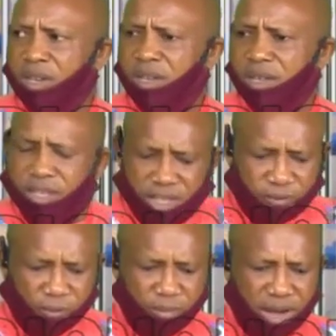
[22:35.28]
It is
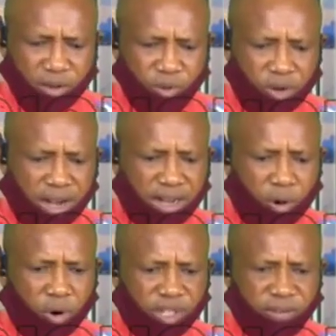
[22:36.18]
from now you gather
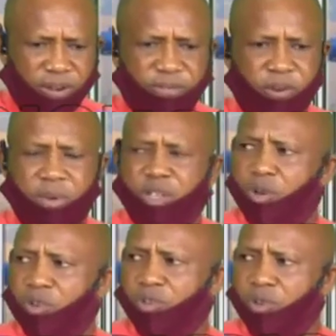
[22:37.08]
whatever
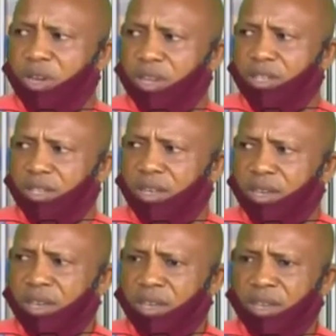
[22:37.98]
information you need.
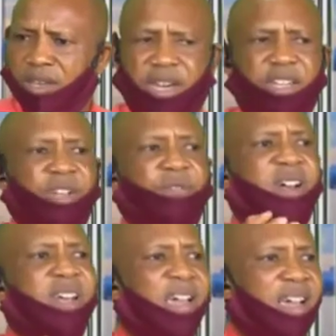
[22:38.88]
In case if
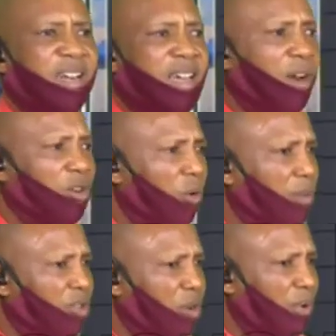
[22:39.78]
at the end a lot
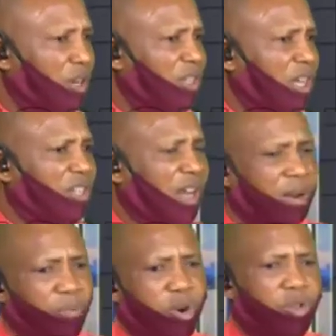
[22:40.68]
of somebody says,
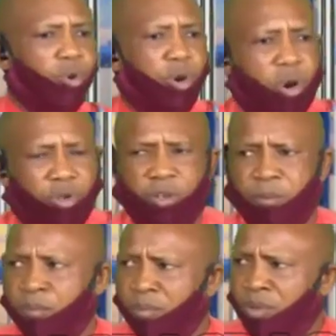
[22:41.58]
I'm going to court,
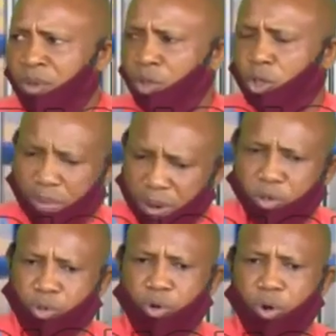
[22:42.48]
you should be
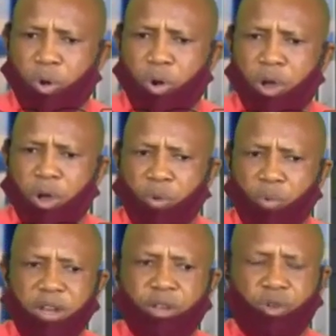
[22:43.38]
able to know
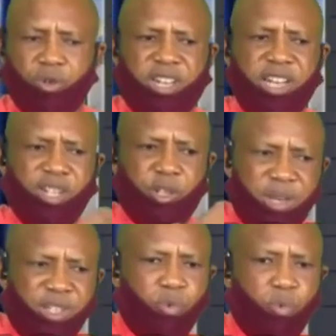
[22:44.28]
why you should say this
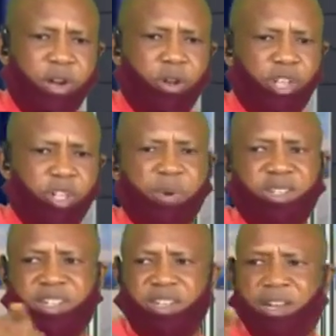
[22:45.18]
person win or this
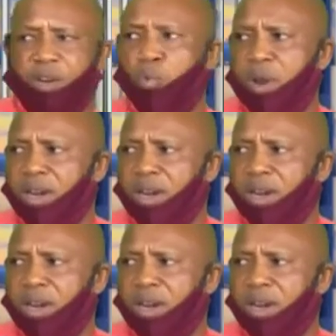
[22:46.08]
person didn't win.